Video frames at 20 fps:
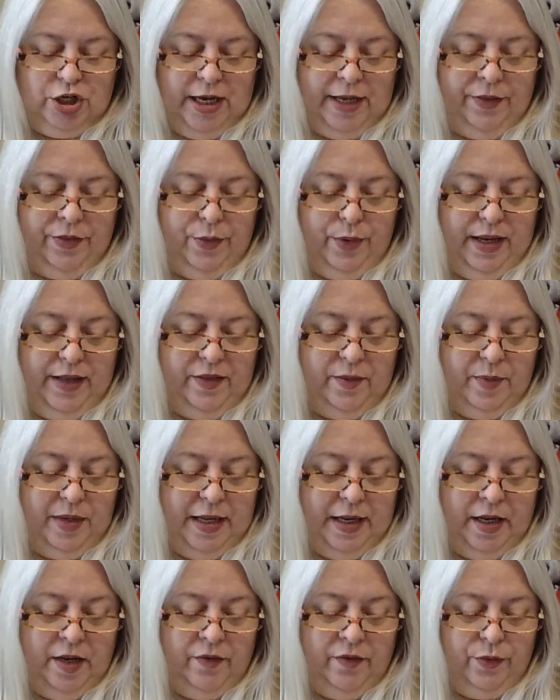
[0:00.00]
chain 3 at the
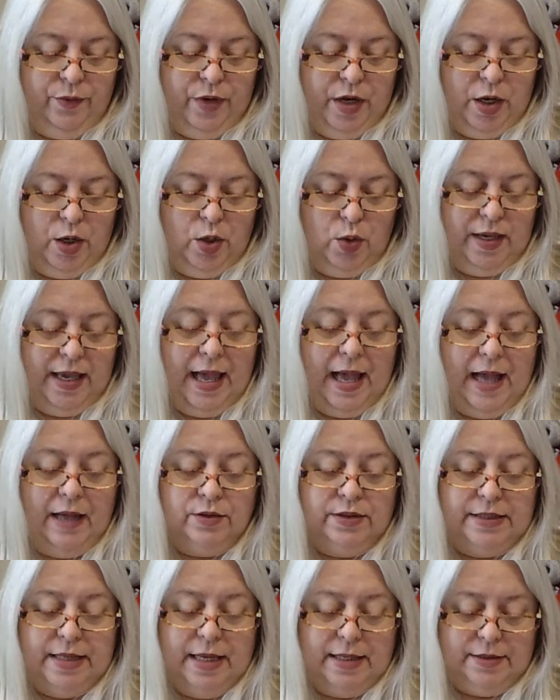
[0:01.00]
beginning of the row
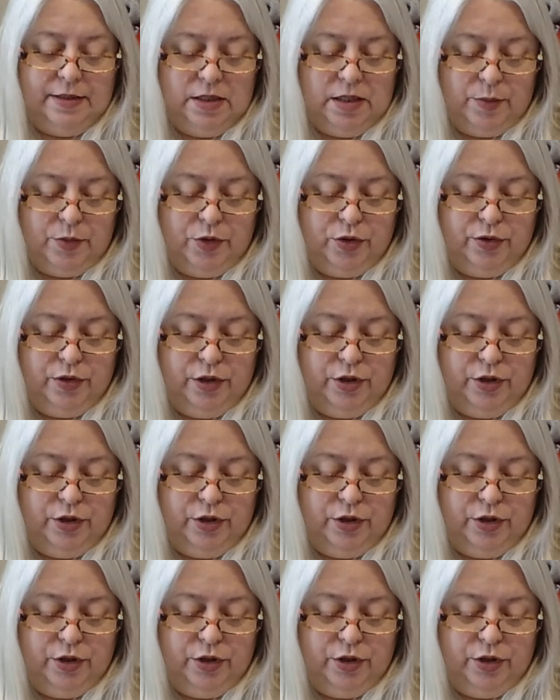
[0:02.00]
counts as a double